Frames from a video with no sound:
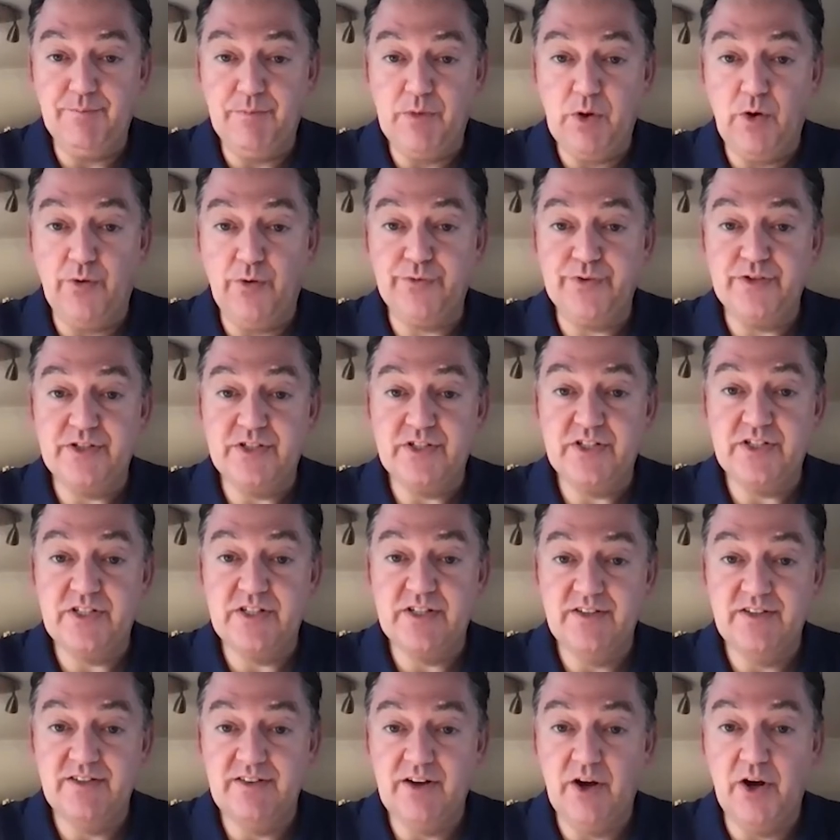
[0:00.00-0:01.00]
office
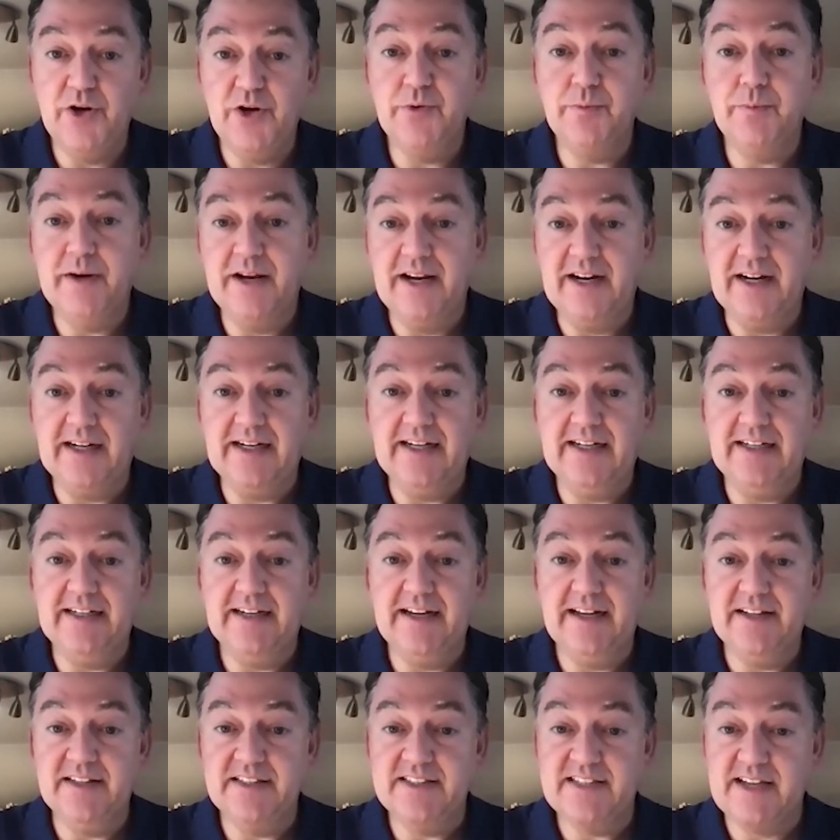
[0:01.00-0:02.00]
opening
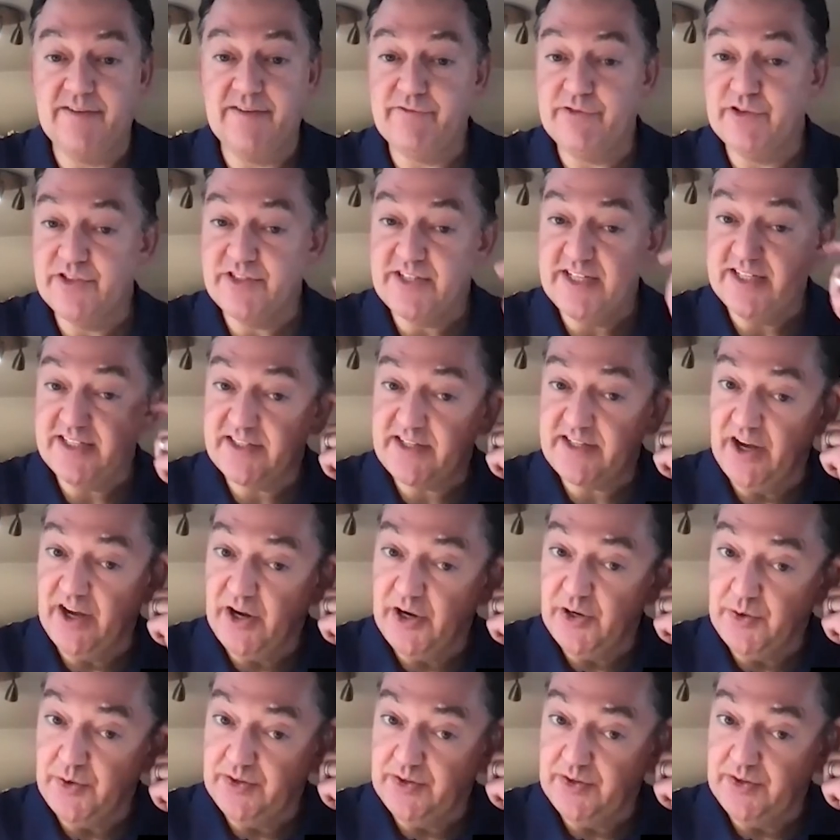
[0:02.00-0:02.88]
in San Francisco,